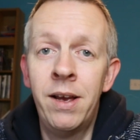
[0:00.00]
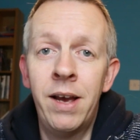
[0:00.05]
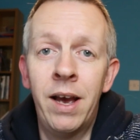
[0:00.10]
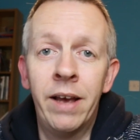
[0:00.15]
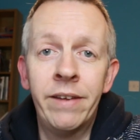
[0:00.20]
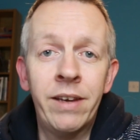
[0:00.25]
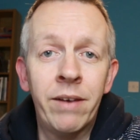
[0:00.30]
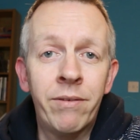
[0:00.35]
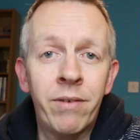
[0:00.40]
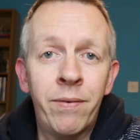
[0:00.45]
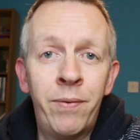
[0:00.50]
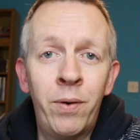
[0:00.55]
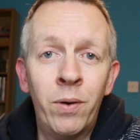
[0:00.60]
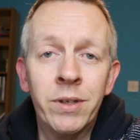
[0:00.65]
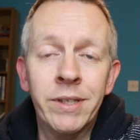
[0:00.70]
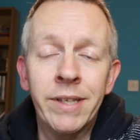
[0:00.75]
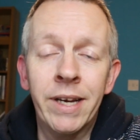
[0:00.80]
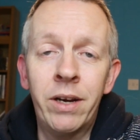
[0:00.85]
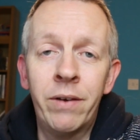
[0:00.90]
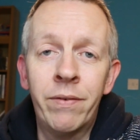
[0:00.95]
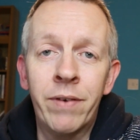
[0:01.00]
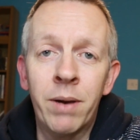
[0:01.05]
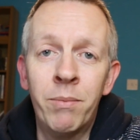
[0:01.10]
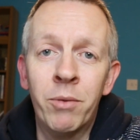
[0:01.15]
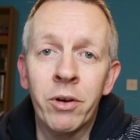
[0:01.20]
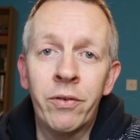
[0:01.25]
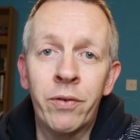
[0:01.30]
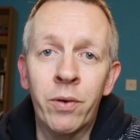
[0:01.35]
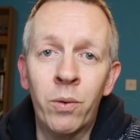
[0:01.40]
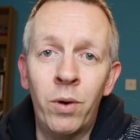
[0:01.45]
As ever, folks, thank you very
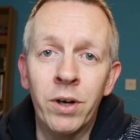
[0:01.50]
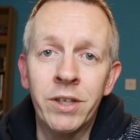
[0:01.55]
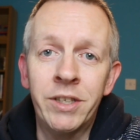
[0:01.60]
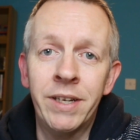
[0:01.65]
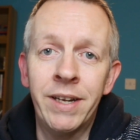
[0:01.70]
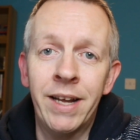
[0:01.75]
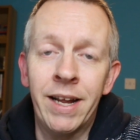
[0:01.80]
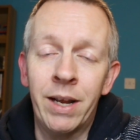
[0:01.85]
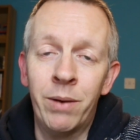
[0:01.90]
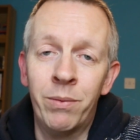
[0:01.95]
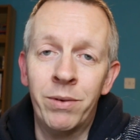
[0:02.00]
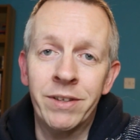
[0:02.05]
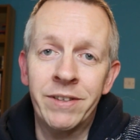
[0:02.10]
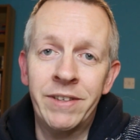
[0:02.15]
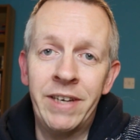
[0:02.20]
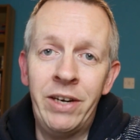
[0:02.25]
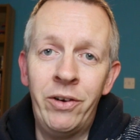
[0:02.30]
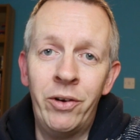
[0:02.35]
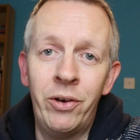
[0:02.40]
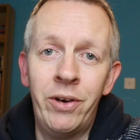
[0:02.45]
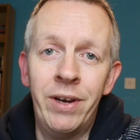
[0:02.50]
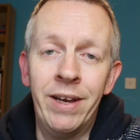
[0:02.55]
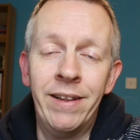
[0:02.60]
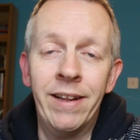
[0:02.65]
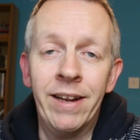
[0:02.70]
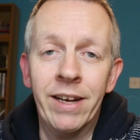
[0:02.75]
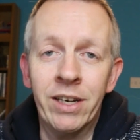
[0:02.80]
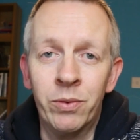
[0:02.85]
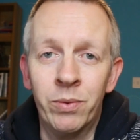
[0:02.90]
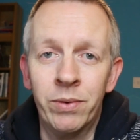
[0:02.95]
much for watching, and I will see you in
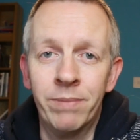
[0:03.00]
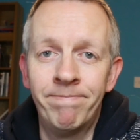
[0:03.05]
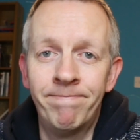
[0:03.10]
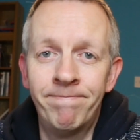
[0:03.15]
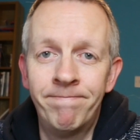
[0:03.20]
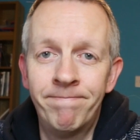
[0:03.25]
the next one.